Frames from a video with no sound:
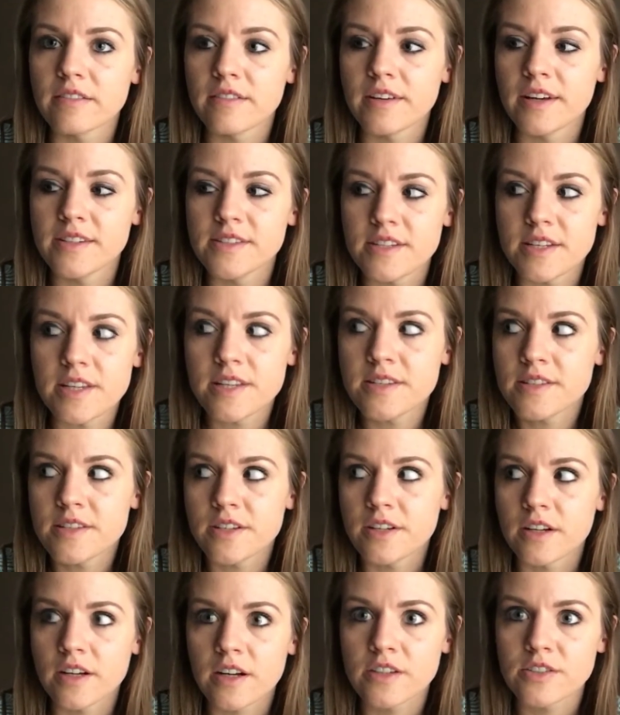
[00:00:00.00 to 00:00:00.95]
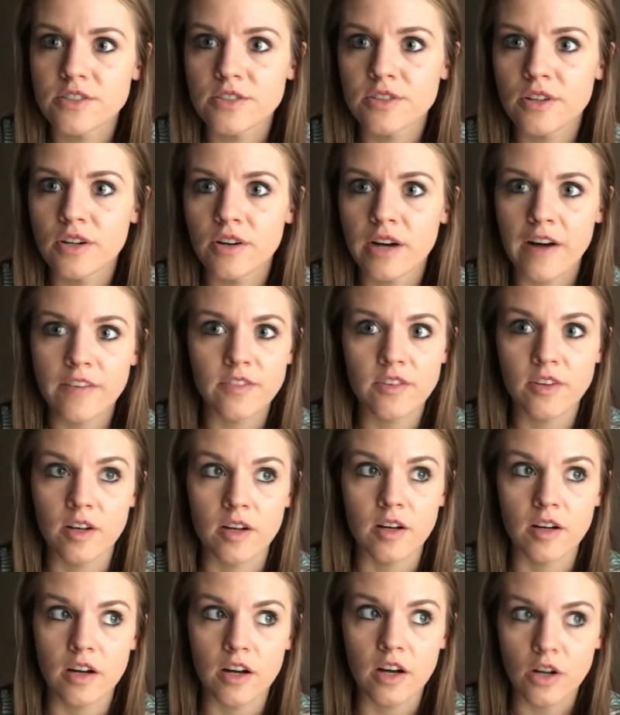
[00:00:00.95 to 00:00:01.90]
It's easier because you don't have
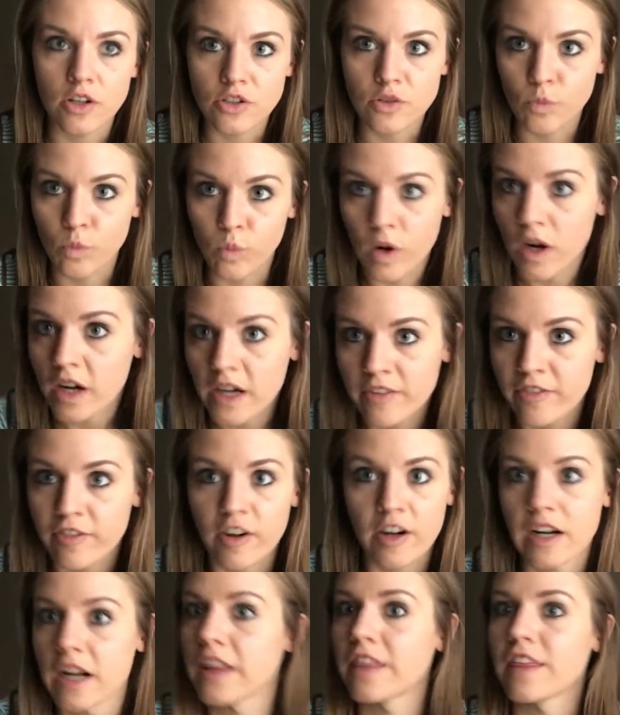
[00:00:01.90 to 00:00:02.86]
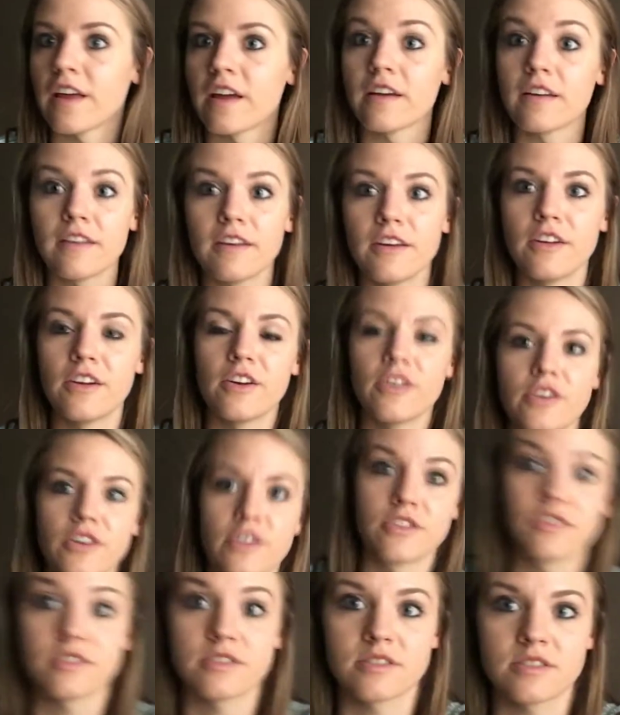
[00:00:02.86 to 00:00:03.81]
to work for anything. You know,
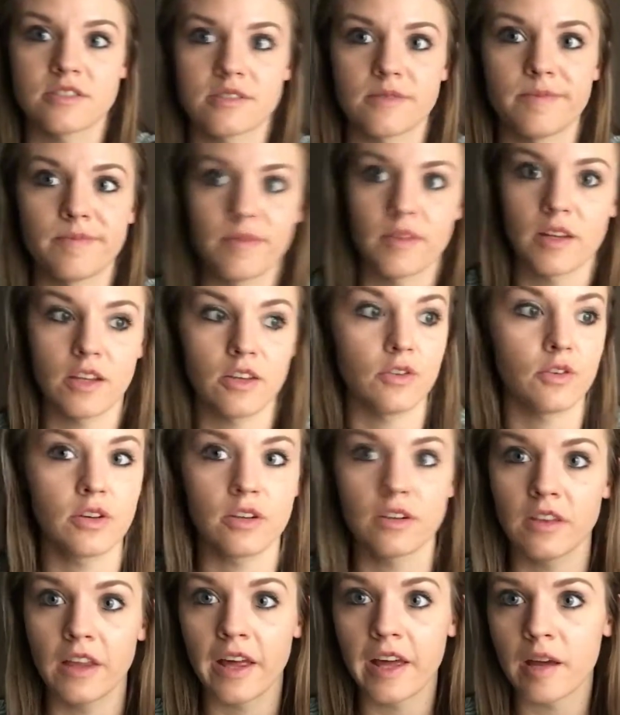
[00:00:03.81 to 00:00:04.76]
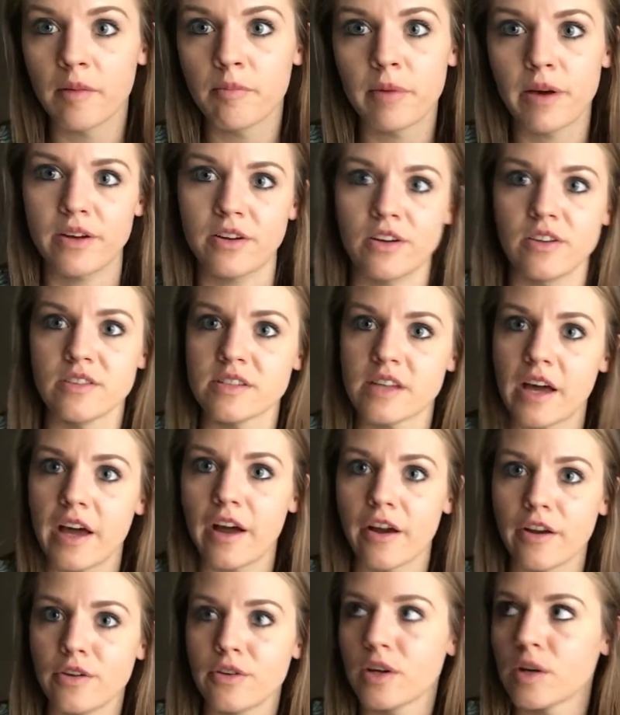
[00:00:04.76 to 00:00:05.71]
you could lay in bed all day,
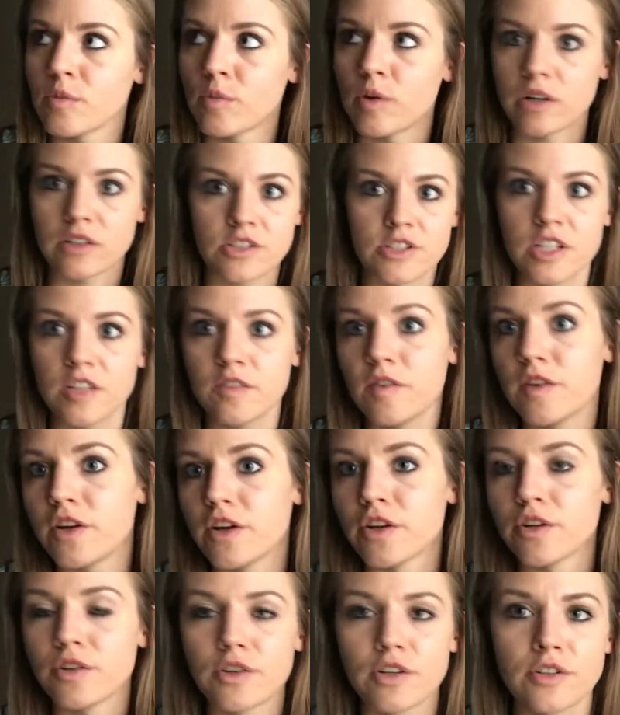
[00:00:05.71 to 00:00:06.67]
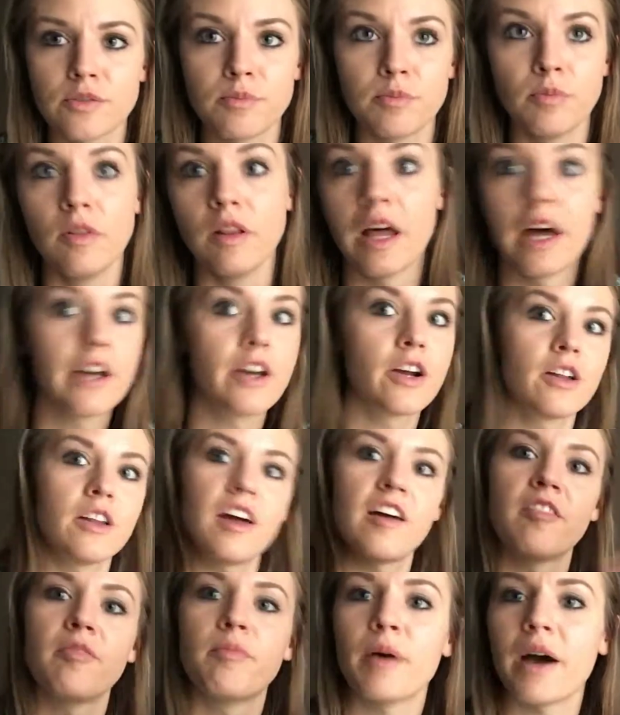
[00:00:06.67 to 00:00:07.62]
or you could watch TV, or you could let your
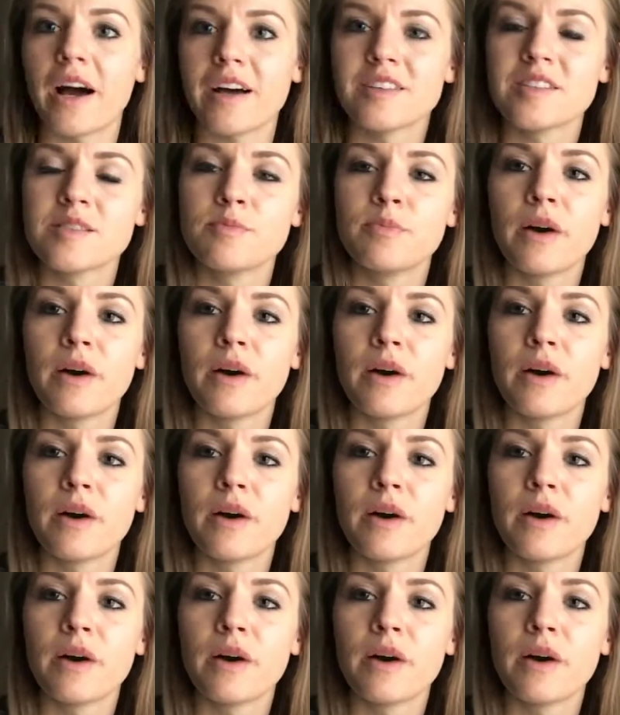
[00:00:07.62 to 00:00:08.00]
life pass.